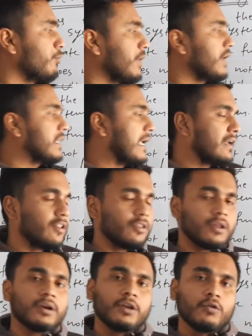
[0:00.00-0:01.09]
unit that is
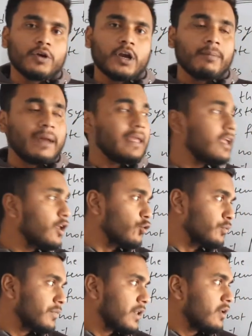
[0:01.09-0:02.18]
denoted by
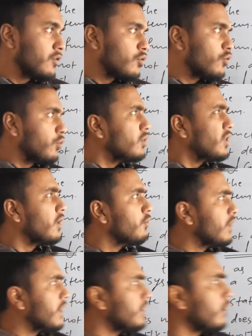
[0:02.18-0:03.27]
EU. So the
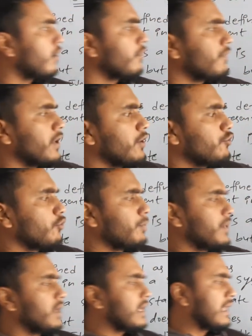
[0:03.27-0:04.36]
unit of
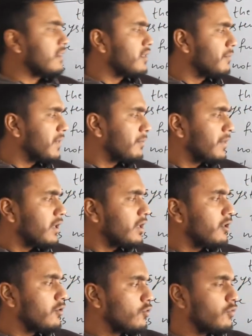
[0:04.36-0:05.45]
entropy can simply be
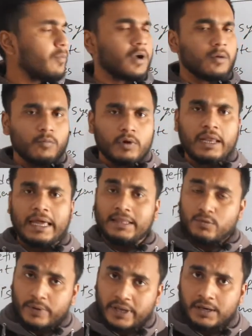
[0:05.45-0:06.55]
EU per mole as
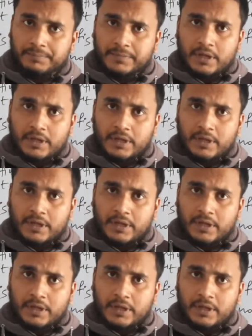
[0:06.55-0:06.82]
well.